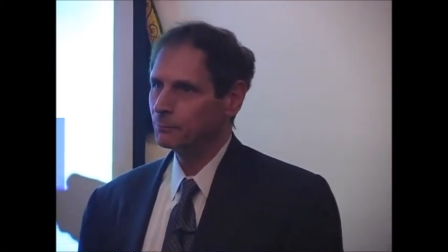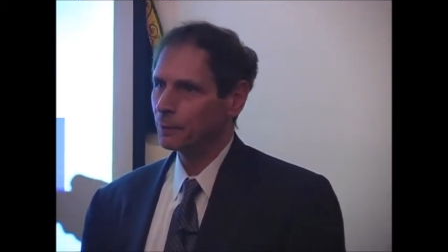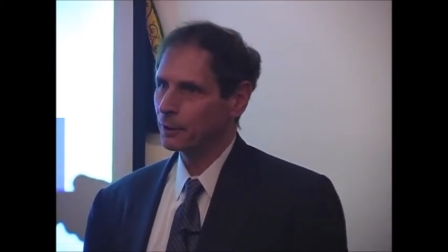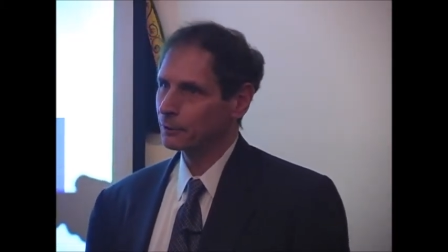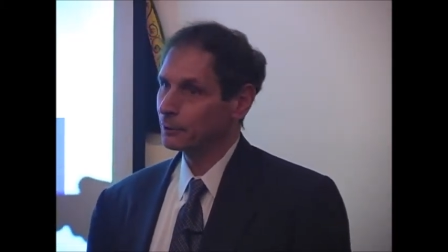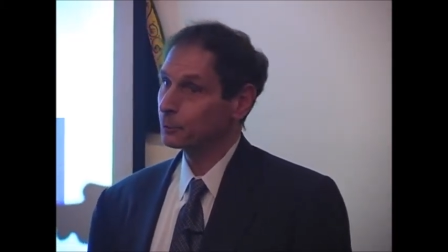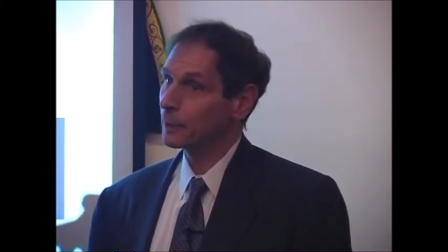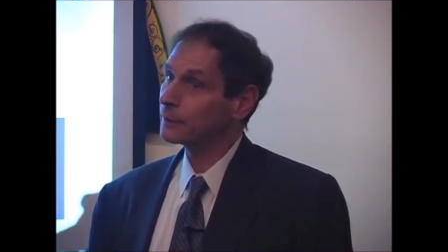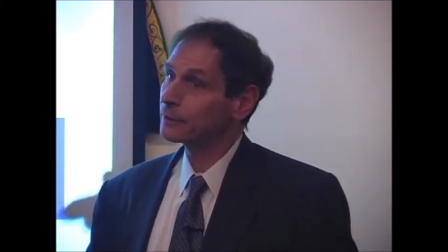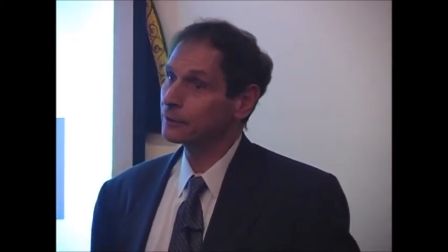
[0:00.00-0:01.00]
partly
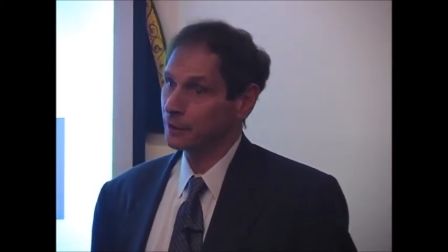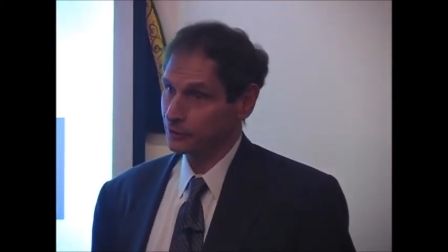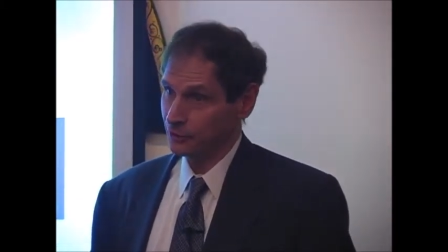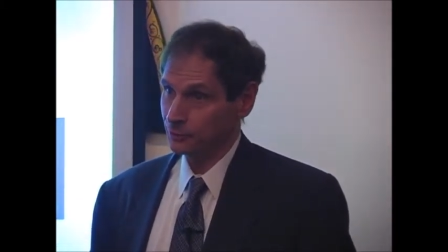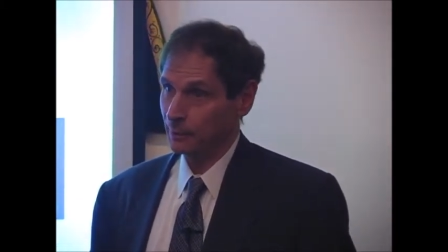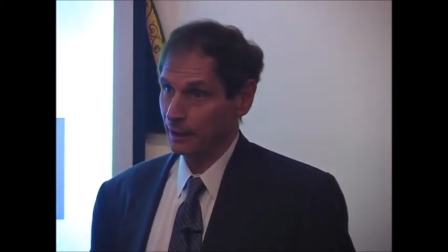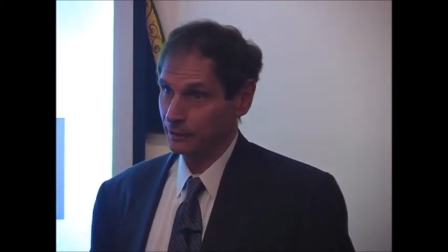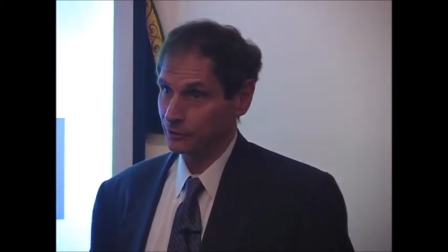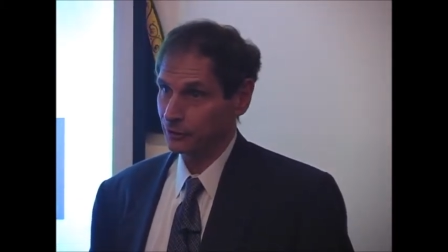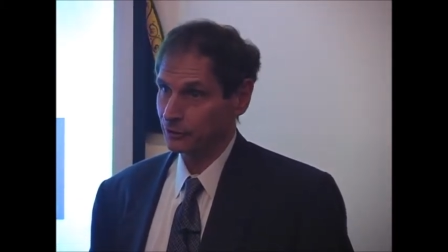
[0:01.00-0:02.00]
recognize these
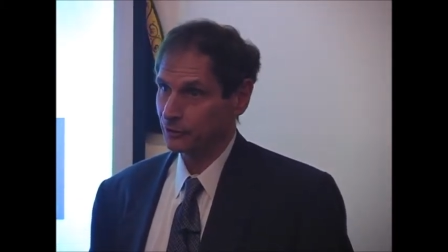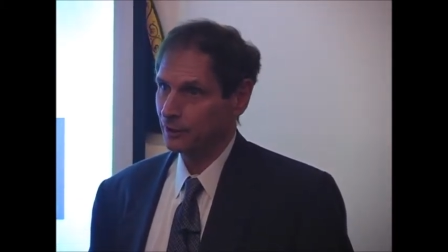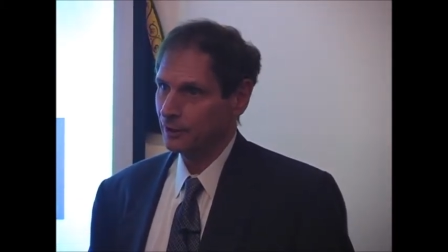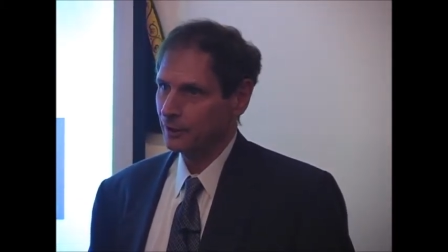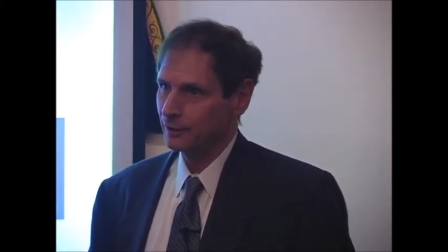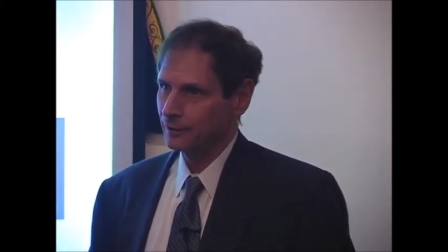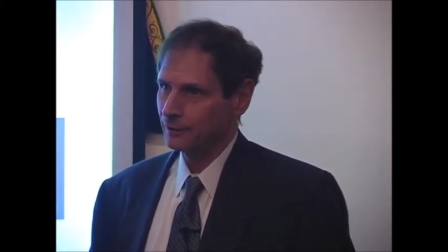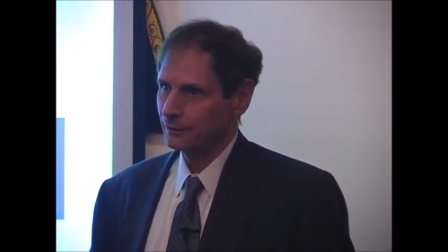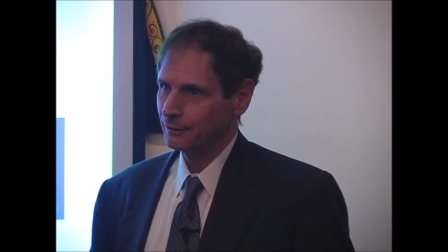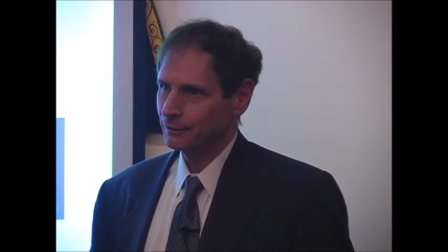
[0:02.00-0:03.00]
biases
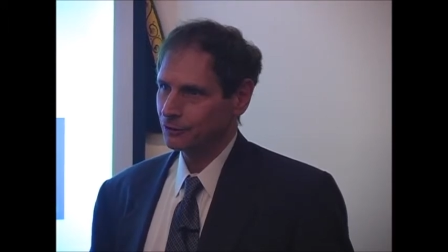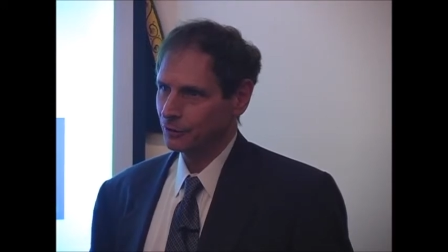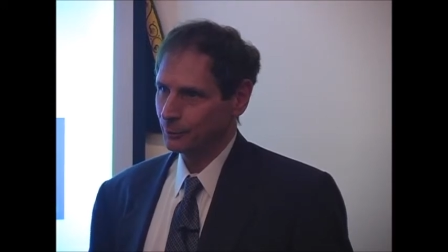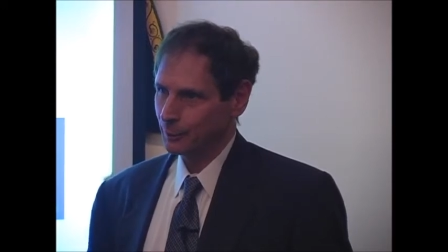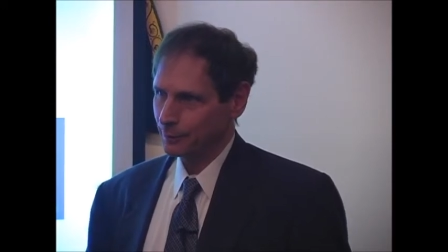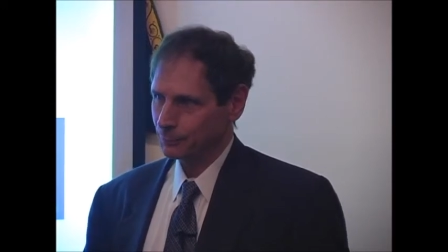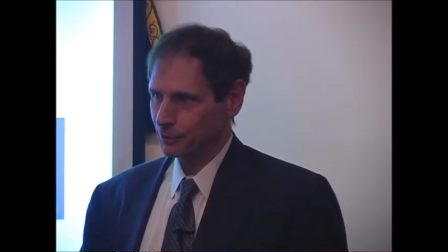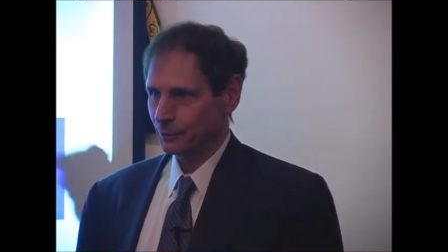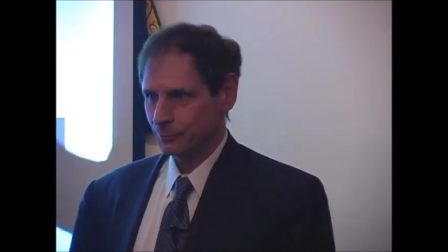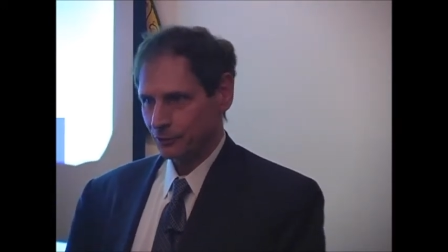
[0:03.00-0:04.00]
so that we can
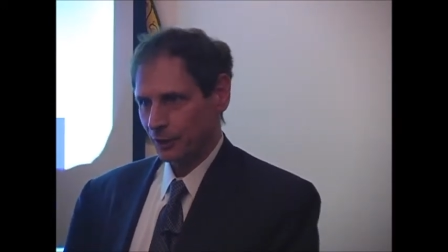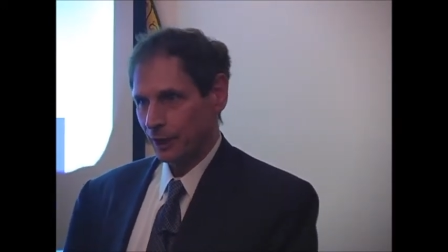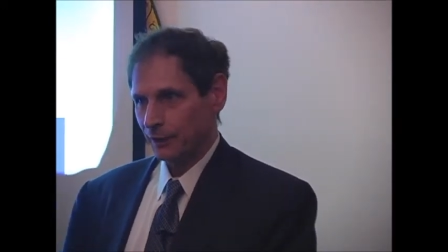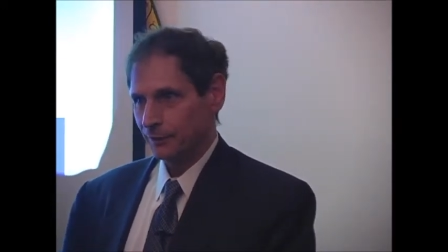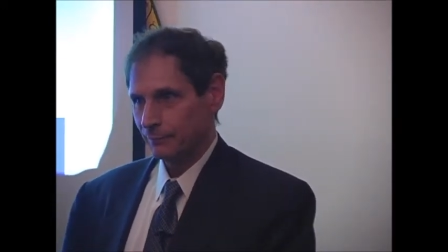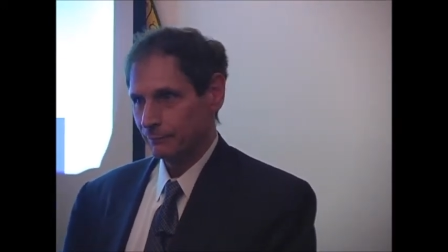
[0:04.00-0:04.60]
put them aside.